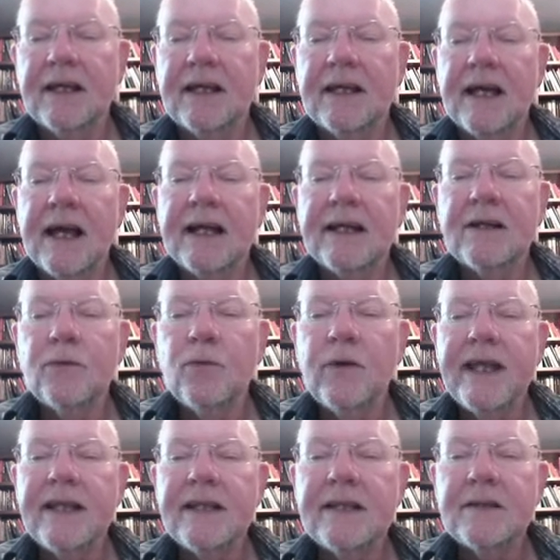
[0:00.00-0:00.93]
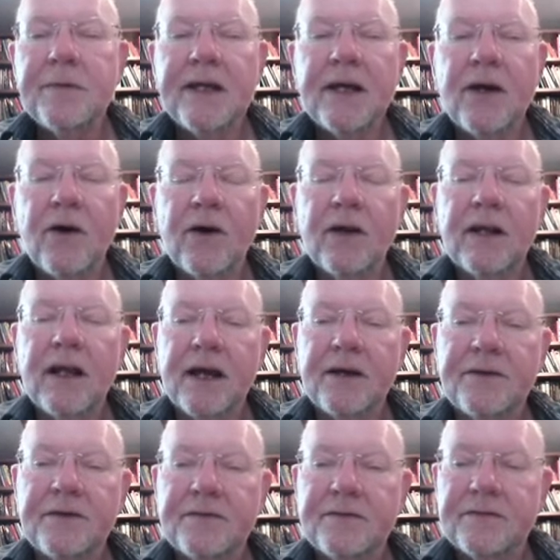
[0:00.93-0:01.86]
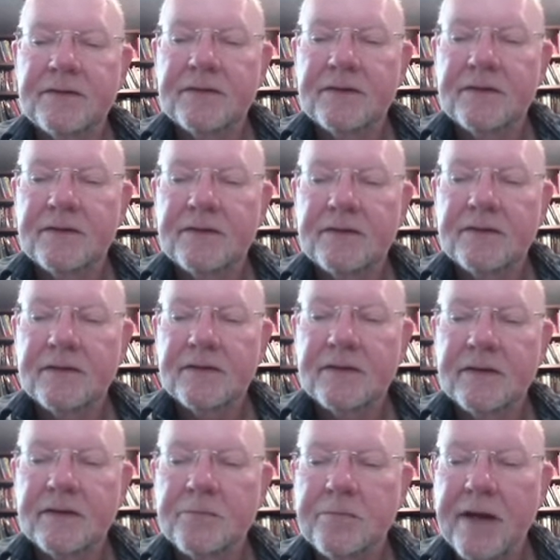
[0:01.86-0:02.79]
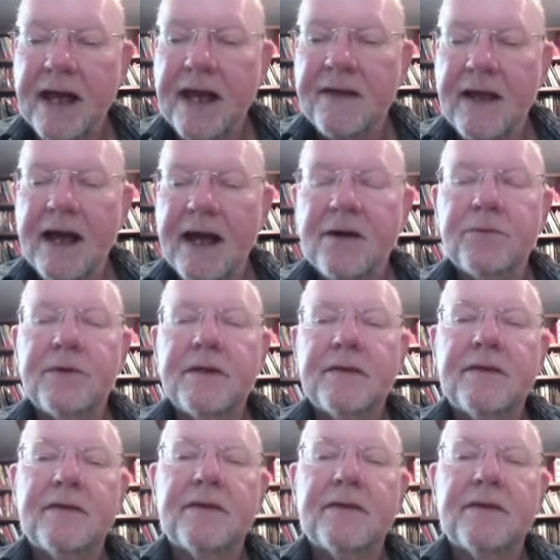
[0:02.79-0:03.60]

How can a wind be hollow? Compare that with